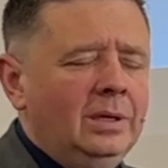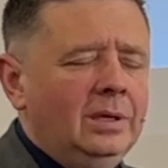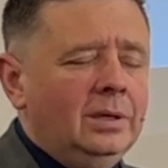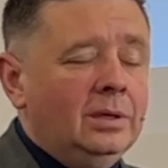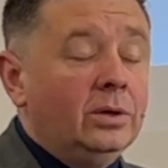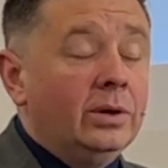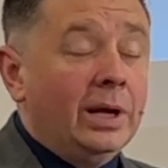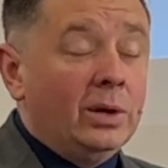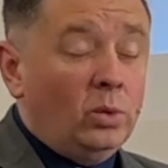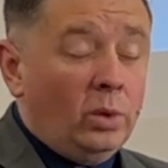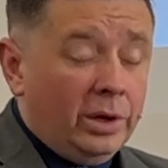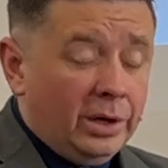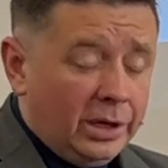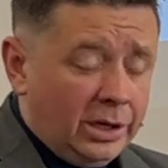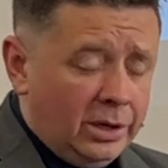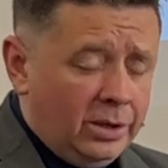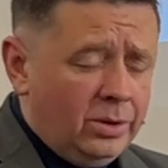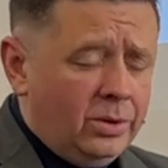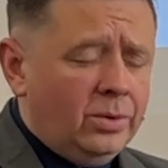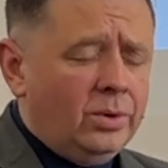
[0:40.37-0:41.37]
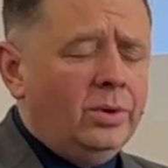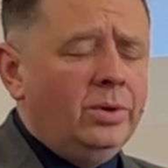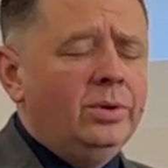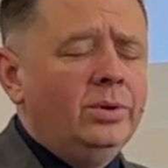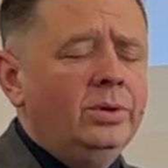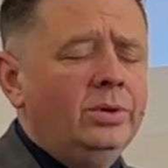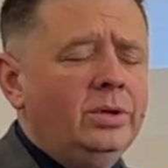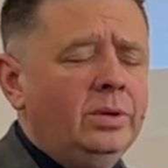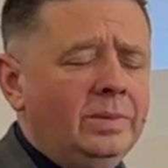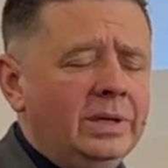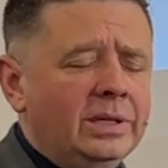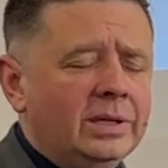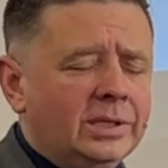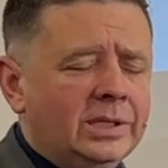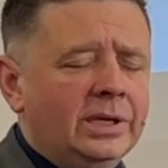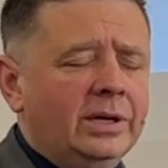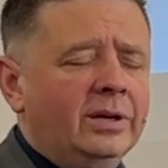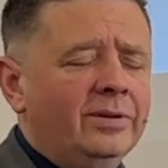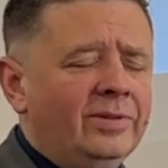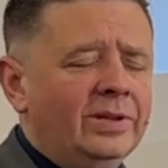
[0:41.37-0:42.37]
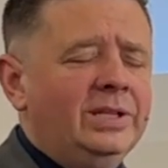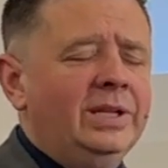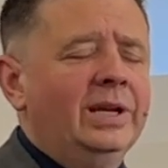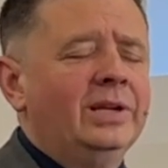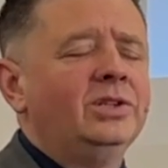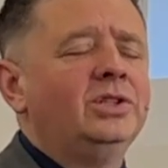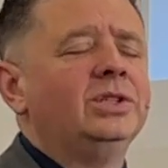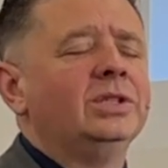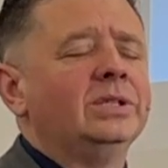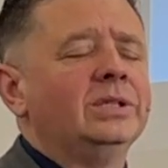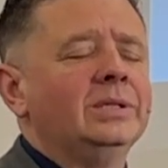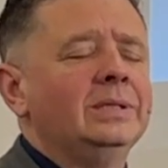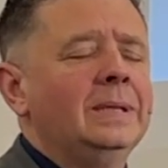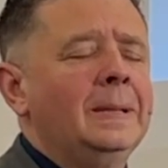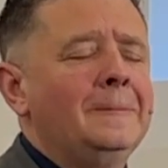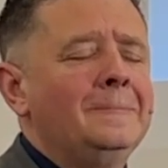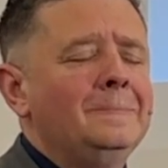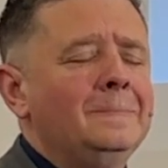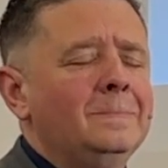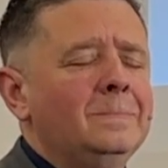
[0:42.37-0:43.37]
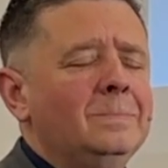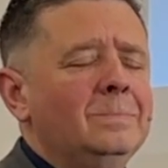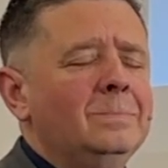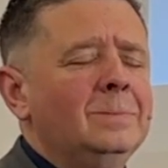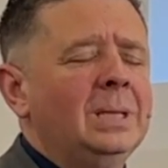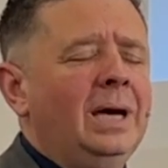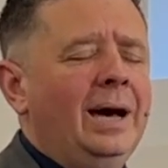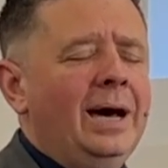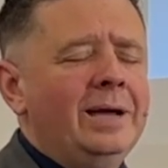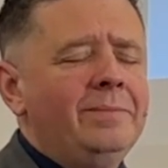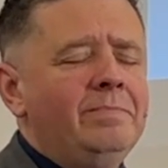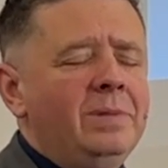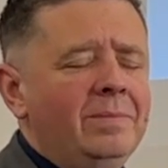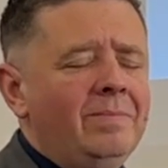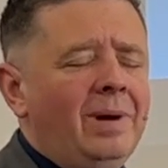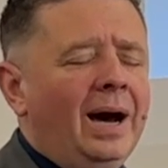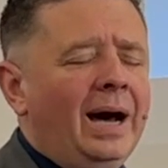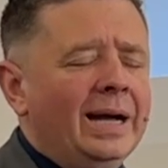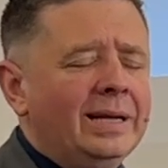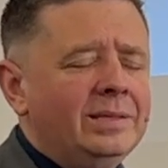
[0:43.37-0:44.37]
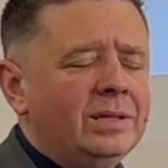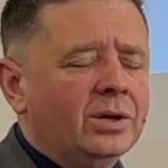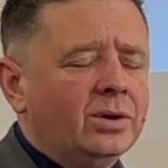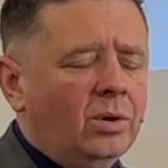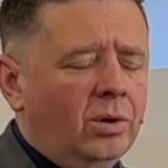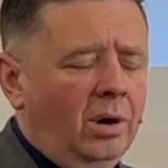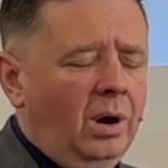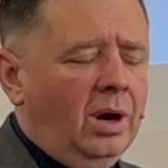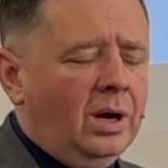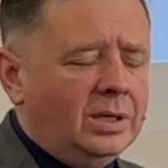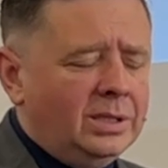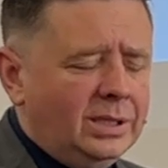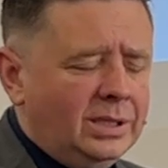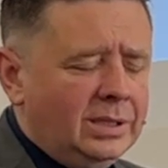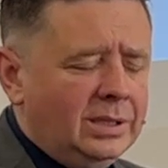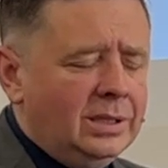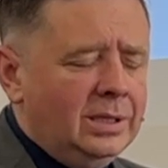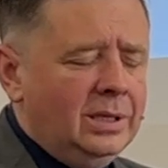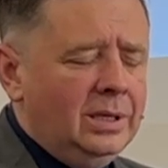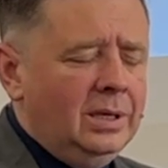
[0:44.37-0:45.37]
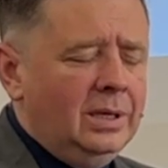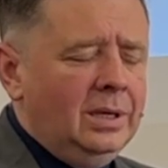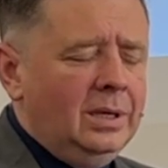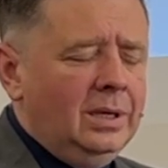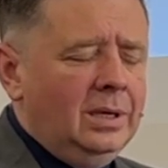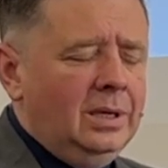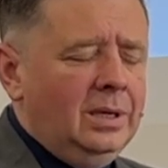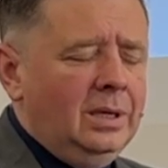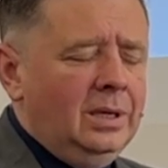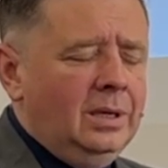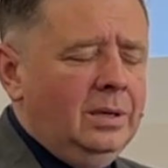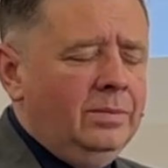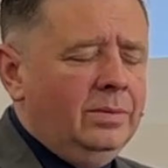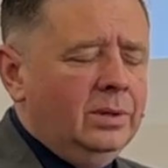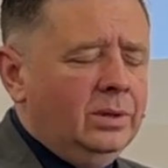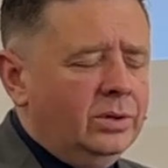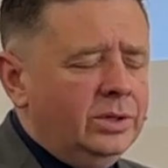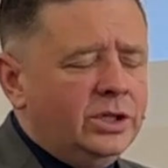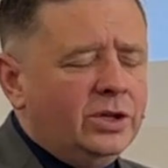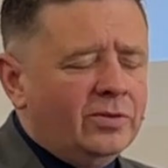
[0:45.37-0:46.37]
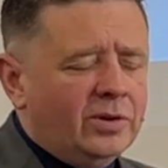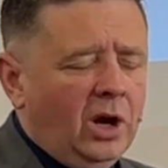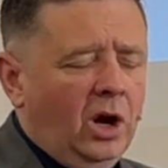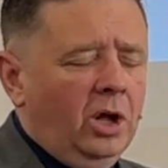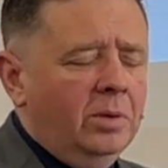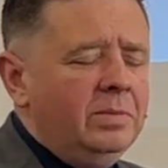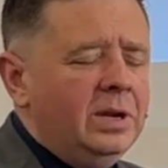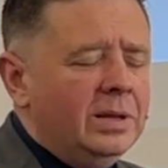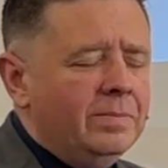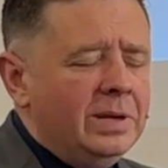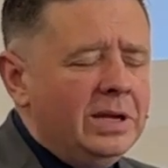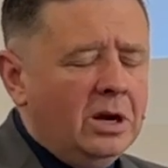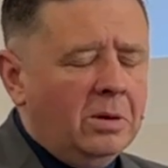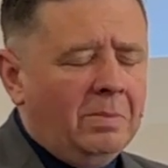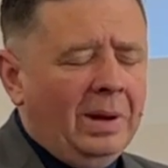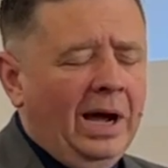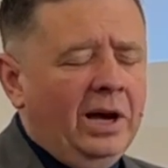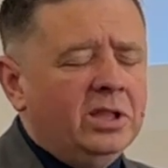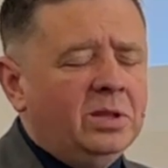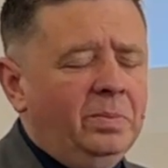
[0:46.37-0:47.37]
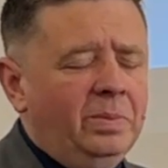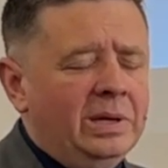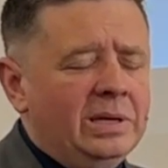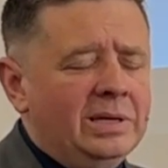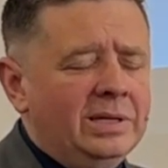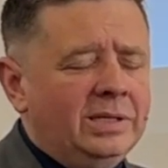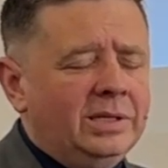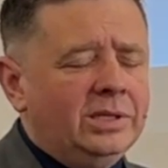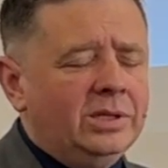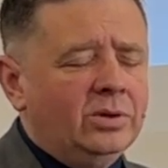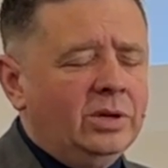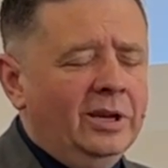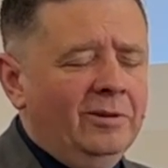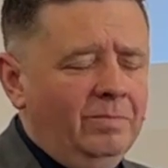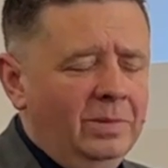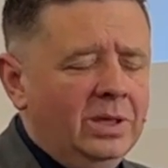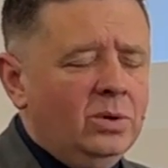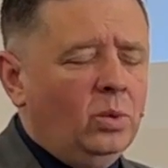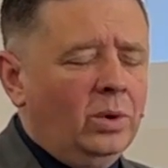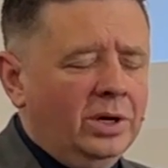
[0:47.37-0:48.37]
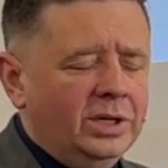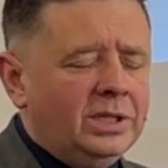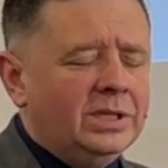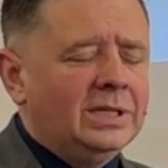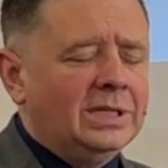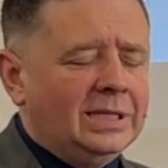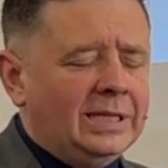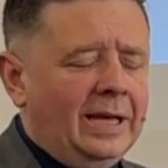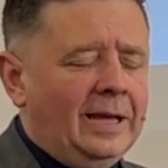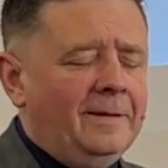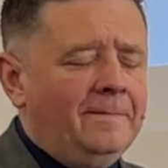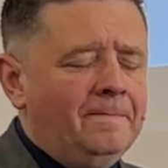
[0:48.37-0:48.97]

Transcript: Lord, I want you to be the center of attention. Hide me behind the cross. But Lord, you've called me to be your mouthpiece, so give me the words to say.